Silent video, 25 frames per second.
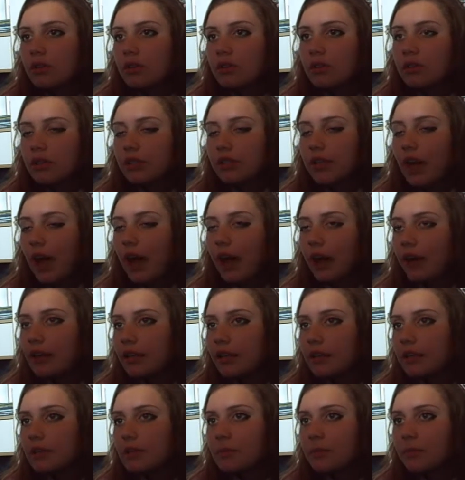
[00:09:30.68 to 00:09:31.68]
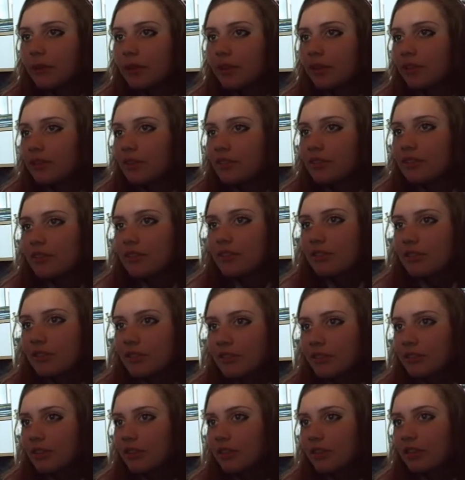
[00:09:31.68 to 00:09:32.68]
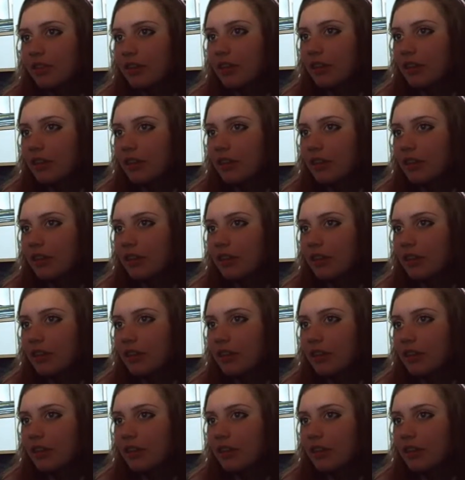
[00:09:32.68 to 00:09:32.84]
She dies because